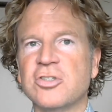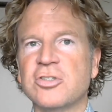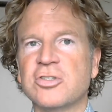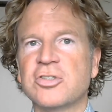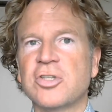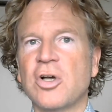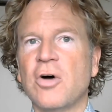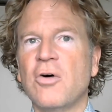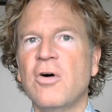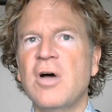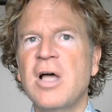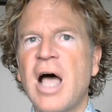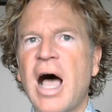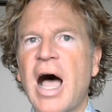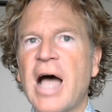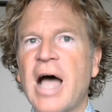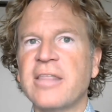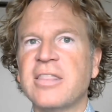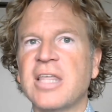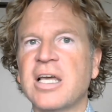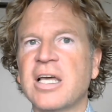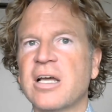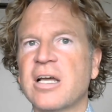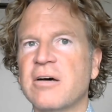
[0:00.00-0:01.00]
So I
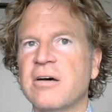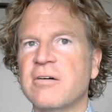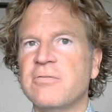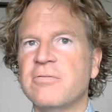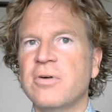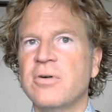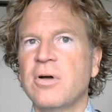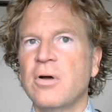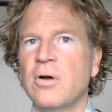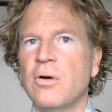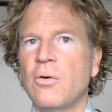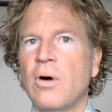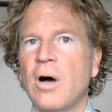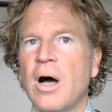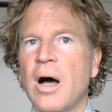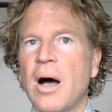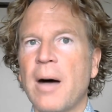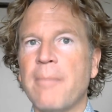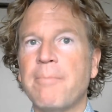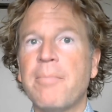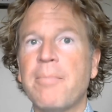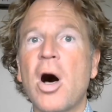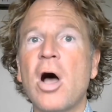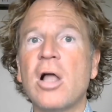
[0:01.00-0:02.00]
think of
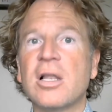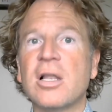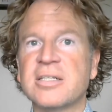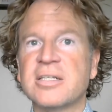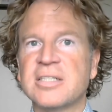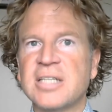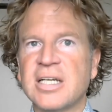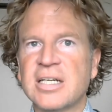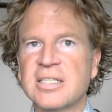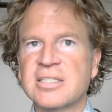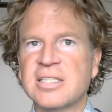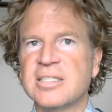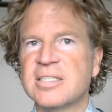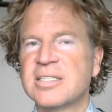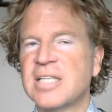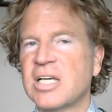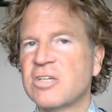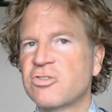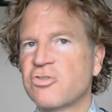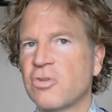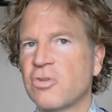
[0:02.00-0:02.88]
politics and central